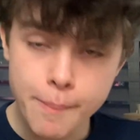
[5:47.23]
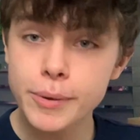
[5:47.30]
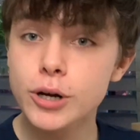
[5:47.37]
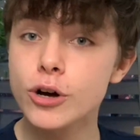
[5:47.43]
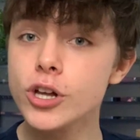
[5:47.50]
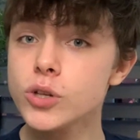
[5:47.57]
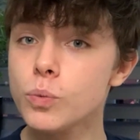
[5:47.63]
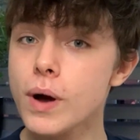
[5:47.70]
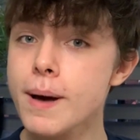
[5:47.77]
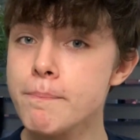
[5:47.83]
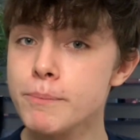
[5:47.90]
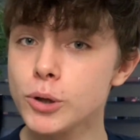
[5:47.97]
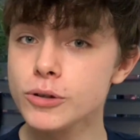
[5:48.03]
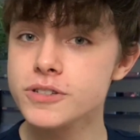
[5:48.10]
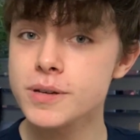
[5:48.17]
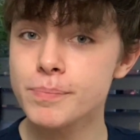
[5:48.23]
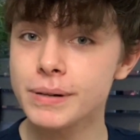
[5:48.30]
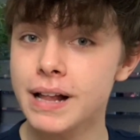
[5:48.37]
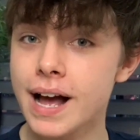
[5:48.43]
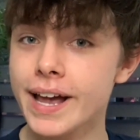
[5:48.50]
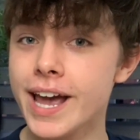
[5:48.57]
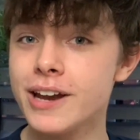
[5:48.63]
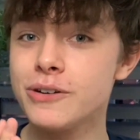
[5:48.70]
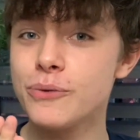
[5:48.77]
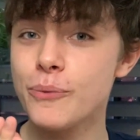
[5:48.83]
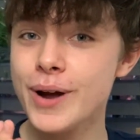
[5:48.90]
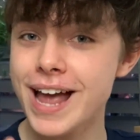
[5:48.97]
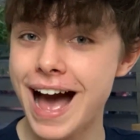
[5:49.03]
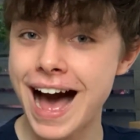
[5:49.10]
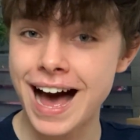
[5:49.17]
and because we're multiplying,
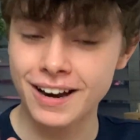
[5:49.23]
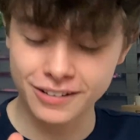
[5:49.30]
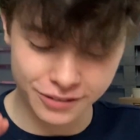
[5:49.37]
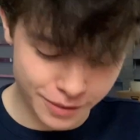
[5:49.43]
we add